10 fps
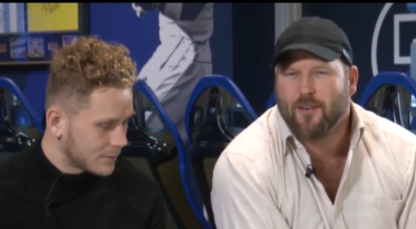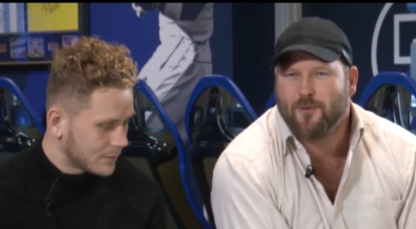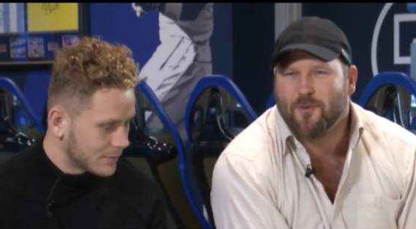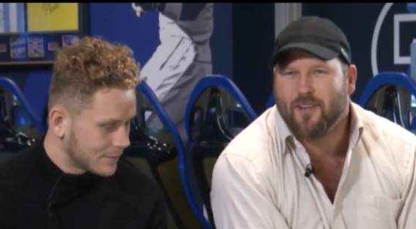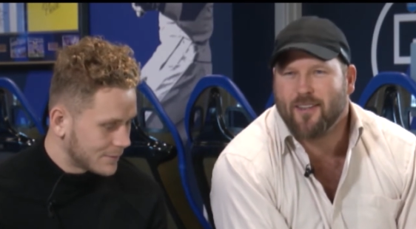
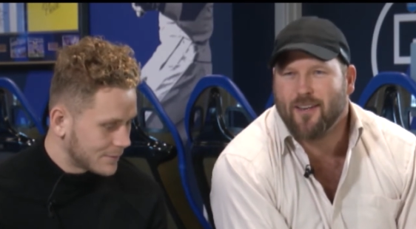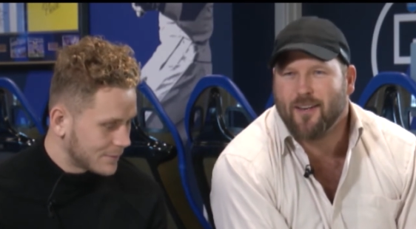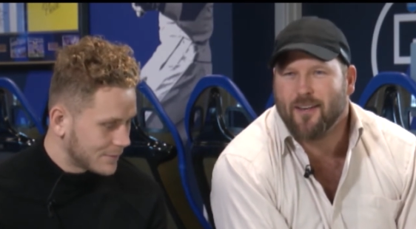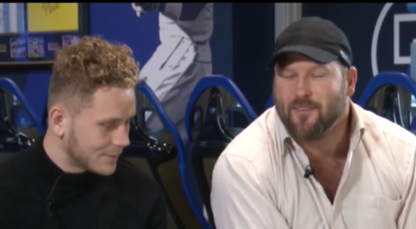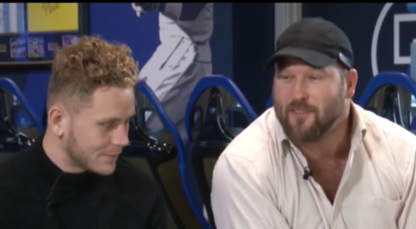Speaker 1: with
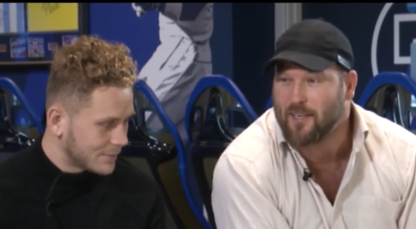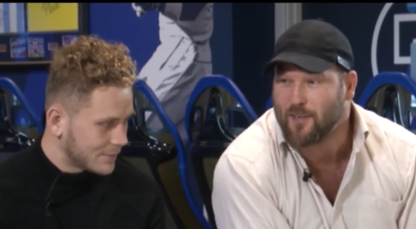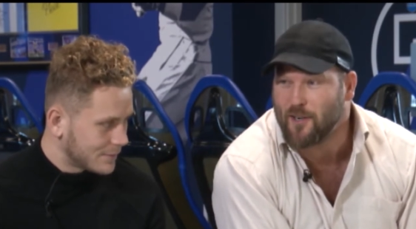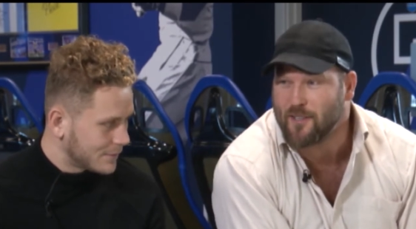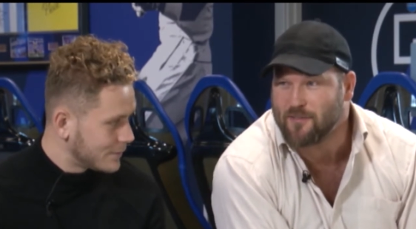uh, Evander
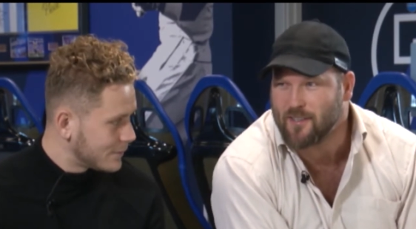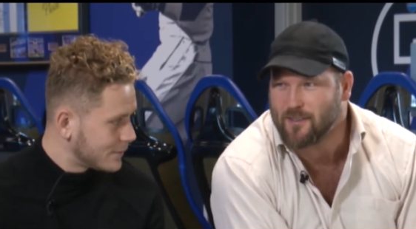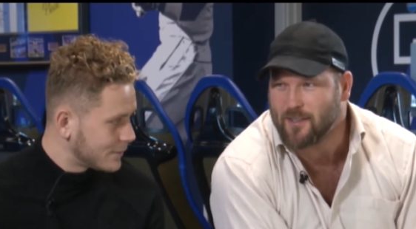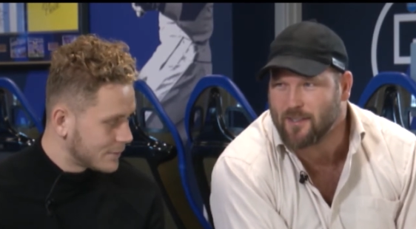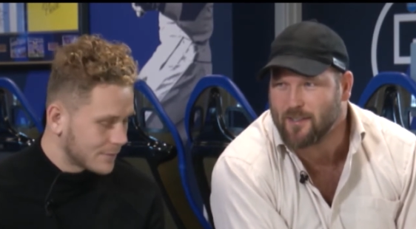
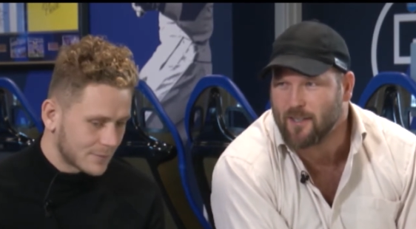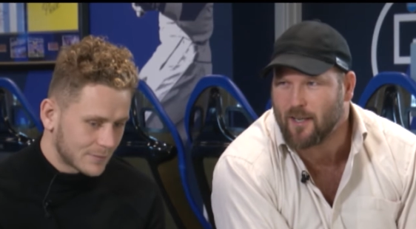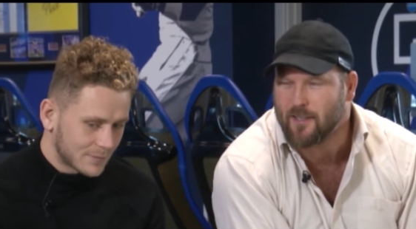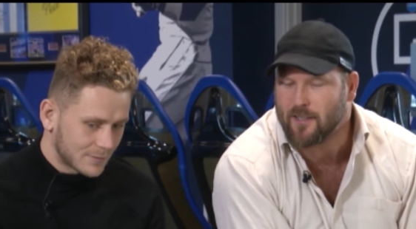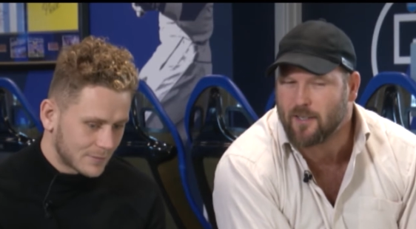Holyfield, and,
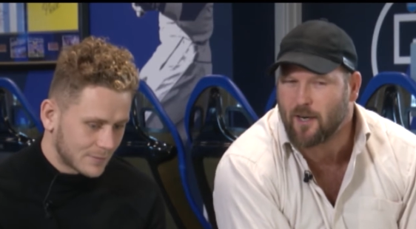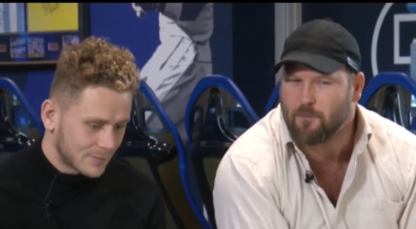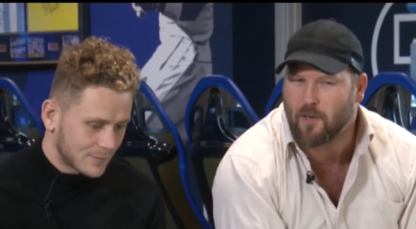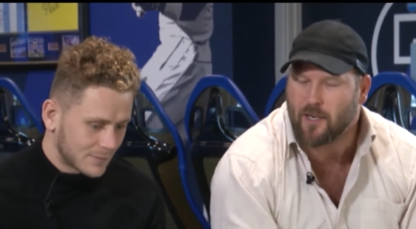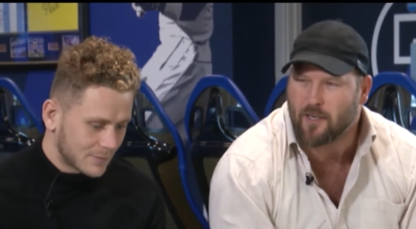and he come
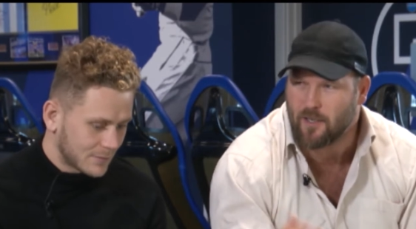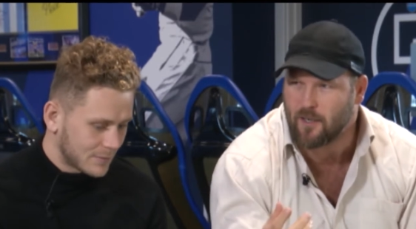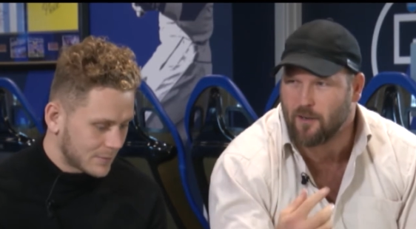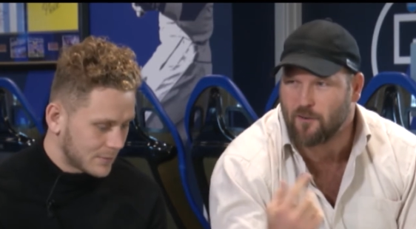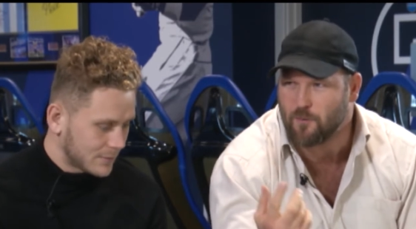back and he had
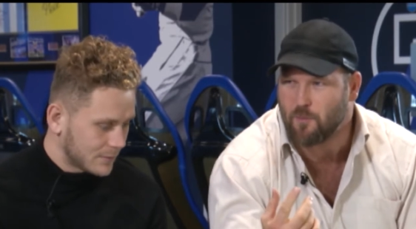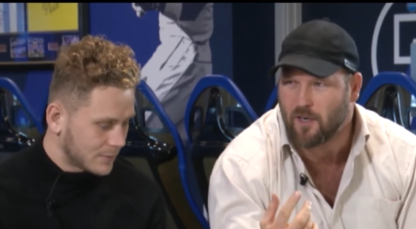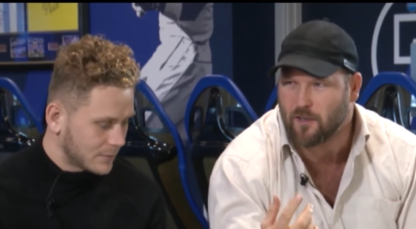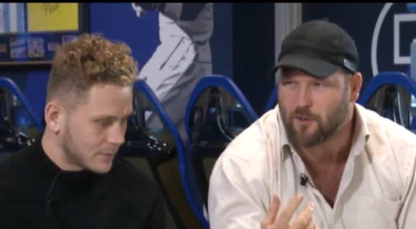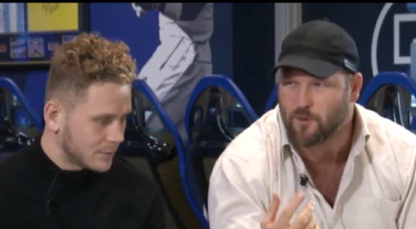a lot of
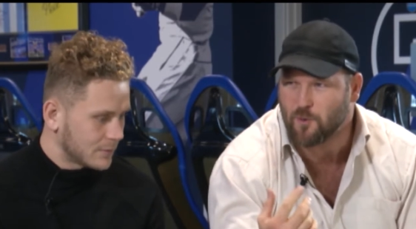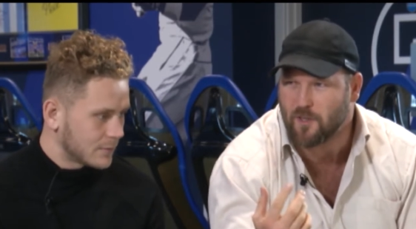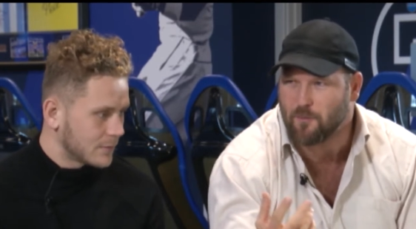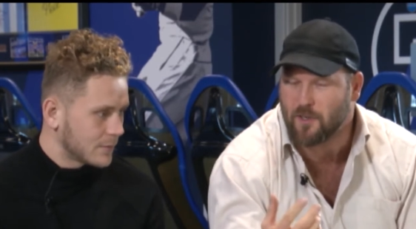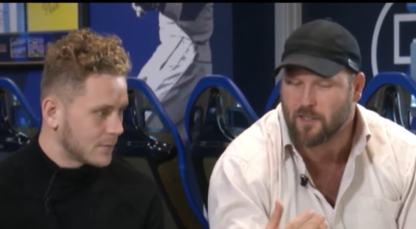Americans with
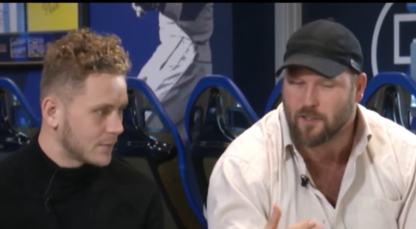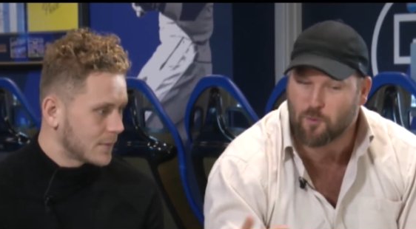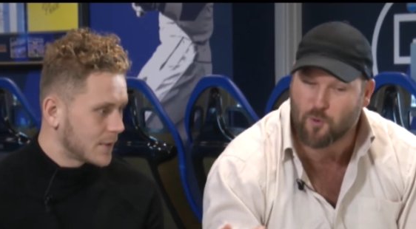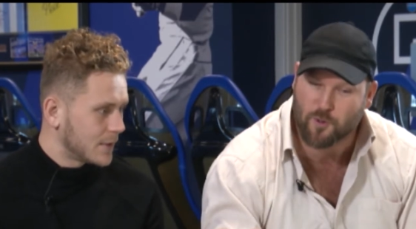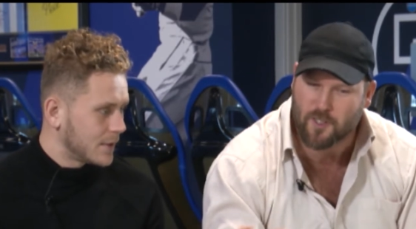him. And as I
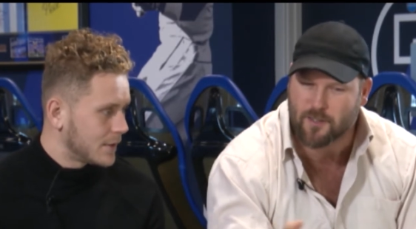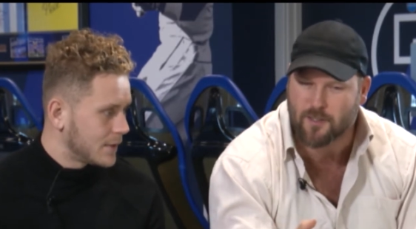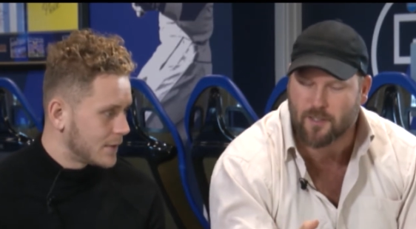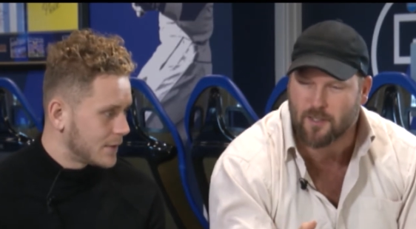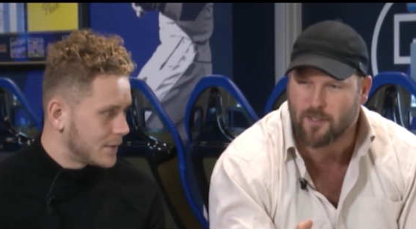walked into
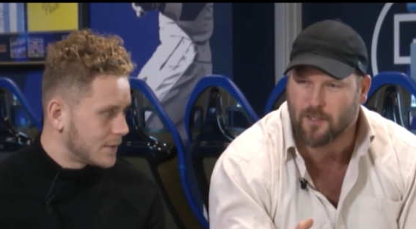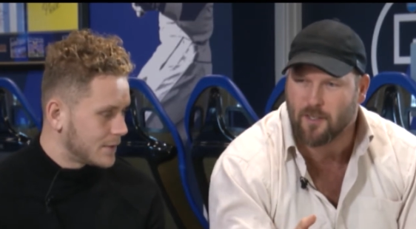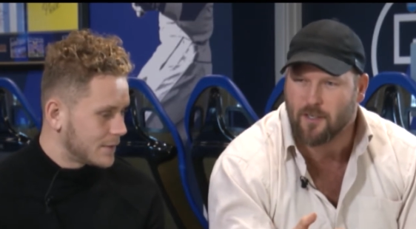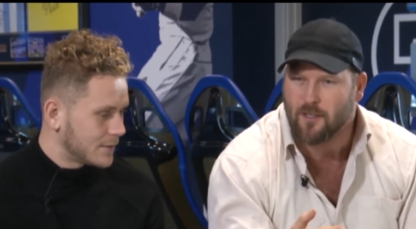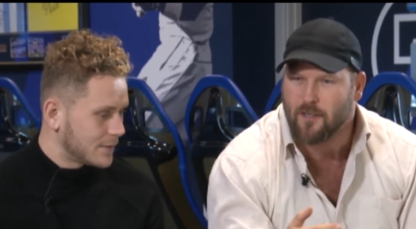the,
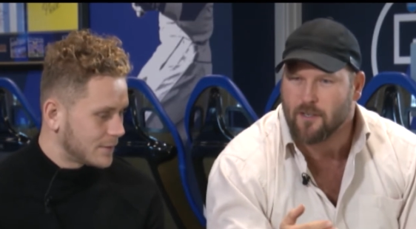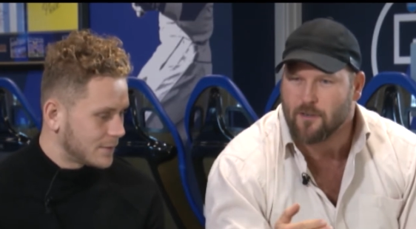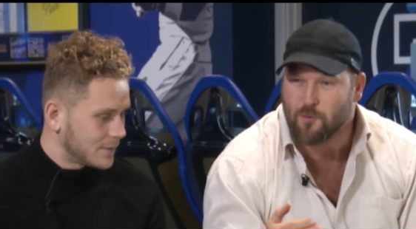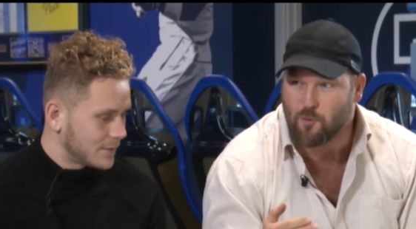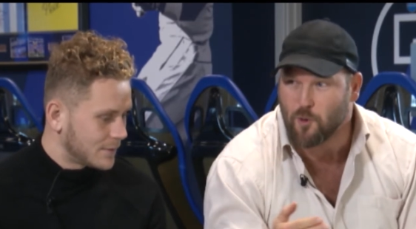
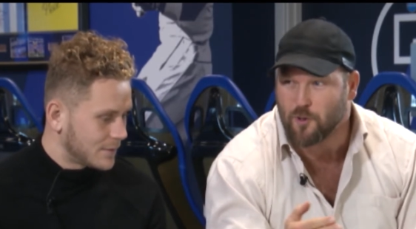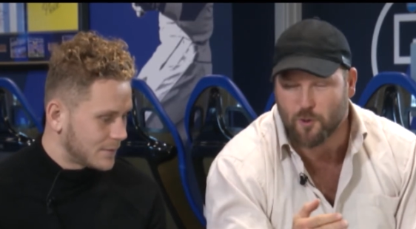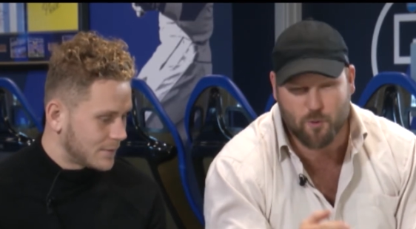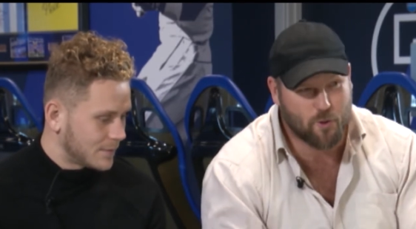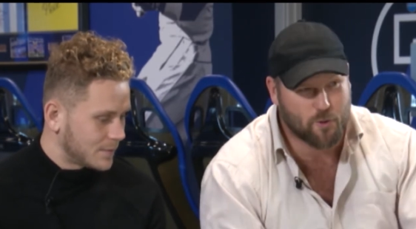walking
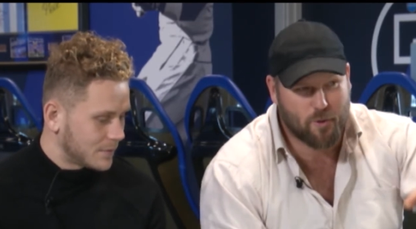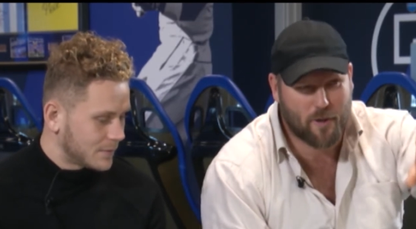towards where